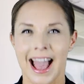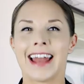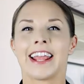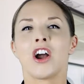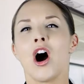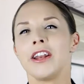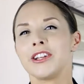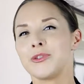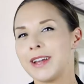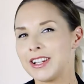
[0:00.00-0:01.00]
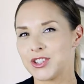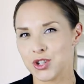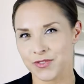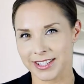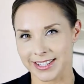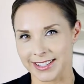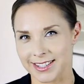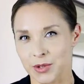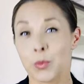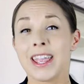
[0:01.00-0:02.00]
At Iconic Credit
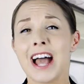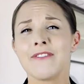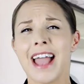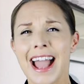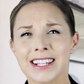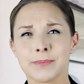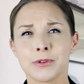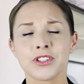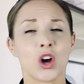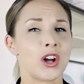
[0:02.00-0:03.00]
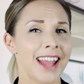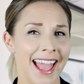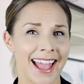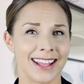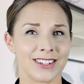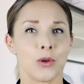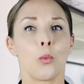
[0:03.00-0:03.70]
Services, we have experts on hand